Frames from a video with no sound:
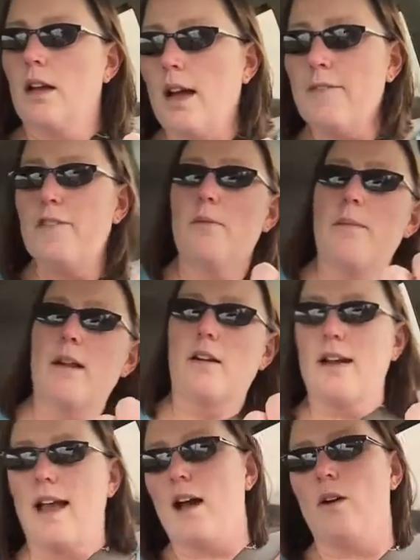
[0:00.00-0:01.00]
I feel better
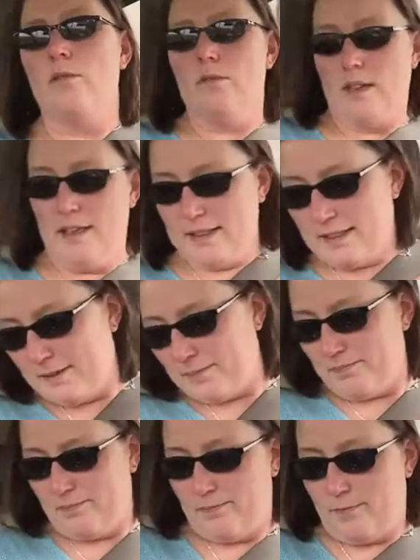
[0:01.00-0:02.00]
now. It's
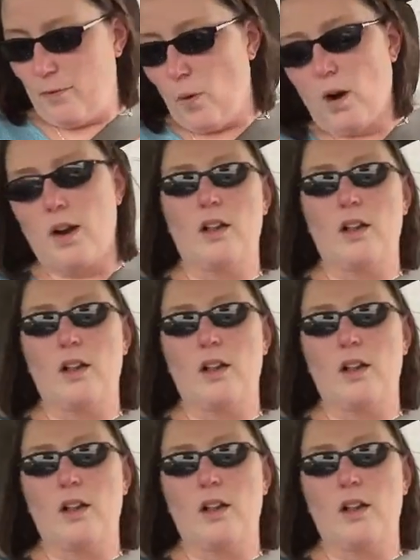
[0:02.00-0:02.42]
4